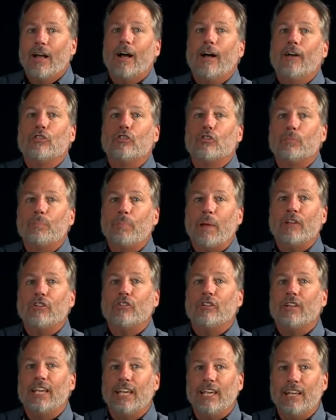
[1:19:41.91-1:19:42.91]

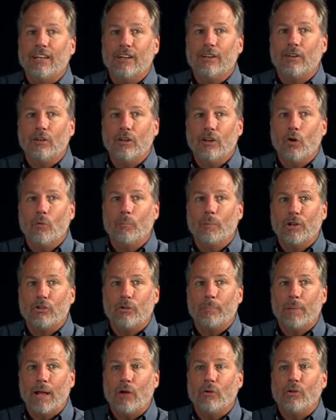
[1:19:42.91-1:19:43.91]
especially he didn't know much
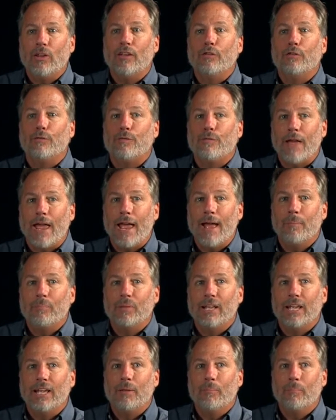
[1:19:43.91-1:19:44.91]
about his
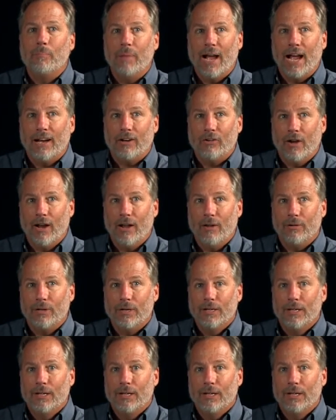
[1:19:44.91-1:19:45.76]
family background.